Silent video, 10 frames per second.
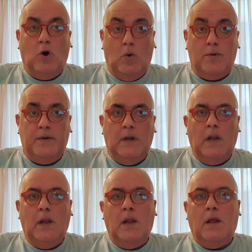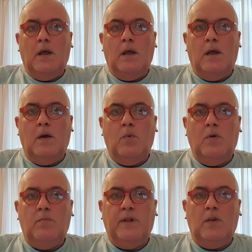own,
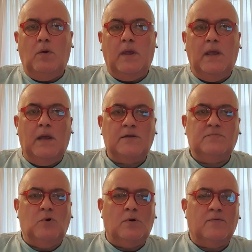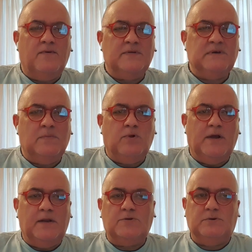we'll be looking at demography as a
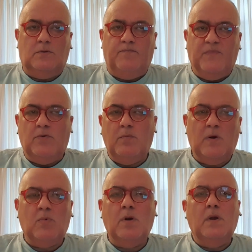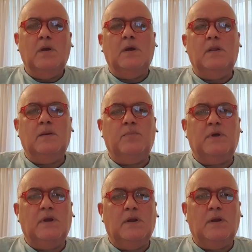planning tool. Remember, in the
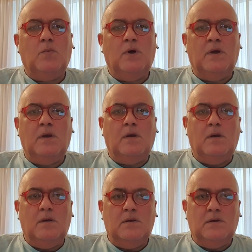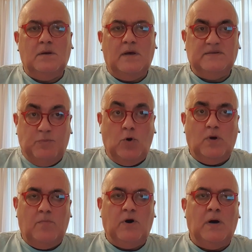beginning, I
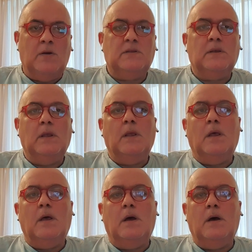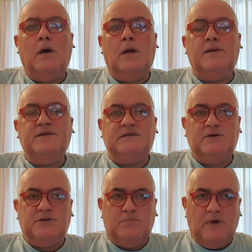spoke about
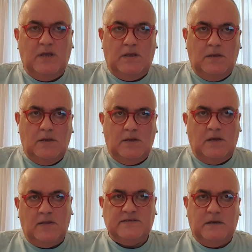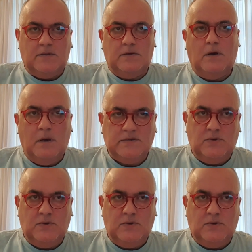decision making in health sector,